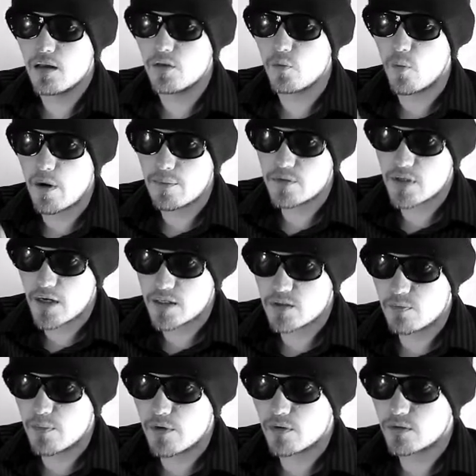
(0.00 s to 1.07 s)
the website's
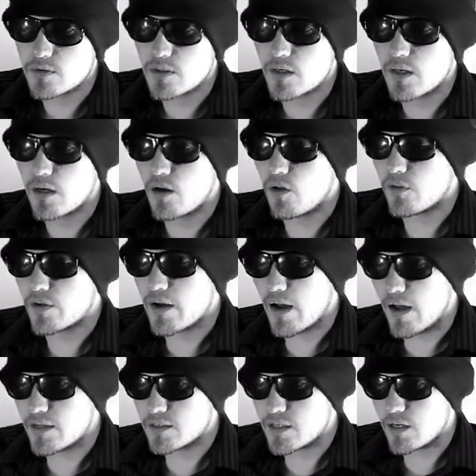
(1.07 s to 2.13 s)
built, getting all the
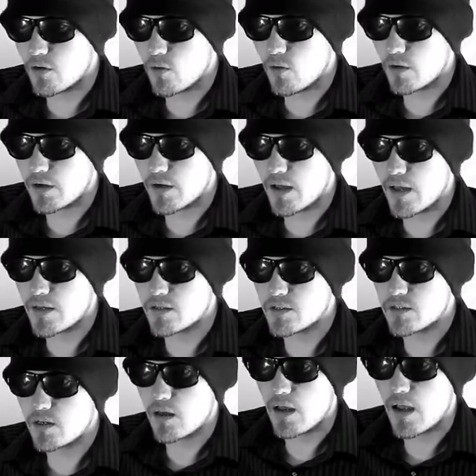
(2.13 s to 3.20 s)
content organized,